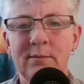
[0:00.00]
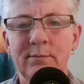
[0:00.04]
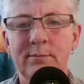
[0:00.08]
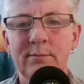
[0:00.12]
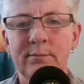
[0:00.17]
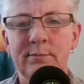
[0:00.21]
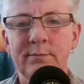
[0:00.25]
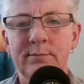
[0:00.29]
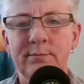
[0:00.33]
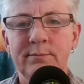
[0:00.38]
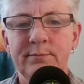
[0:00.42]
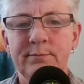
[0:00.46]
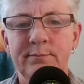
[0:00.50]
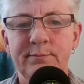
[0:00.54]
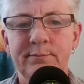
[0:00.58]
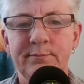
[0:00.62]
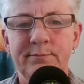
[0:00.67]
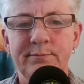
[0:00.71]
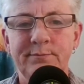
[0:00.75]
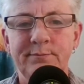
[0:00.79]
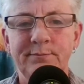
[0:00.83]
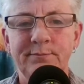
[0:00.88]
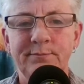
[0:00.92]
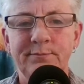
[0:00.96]

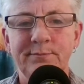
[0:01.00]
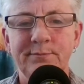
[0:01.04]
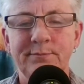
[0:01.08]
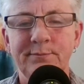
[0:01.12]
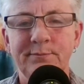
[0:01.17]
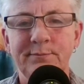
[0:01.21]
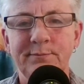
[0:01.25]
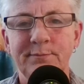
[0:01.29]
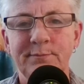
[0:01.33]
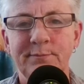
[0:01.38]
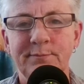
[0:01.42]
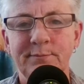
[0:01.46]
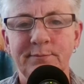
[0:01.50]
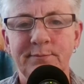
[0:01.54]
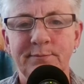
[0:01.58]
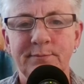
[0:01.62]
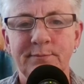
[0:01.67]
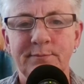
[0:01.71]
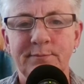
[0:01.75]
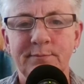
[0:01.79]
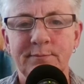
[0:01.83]
Nothing is said.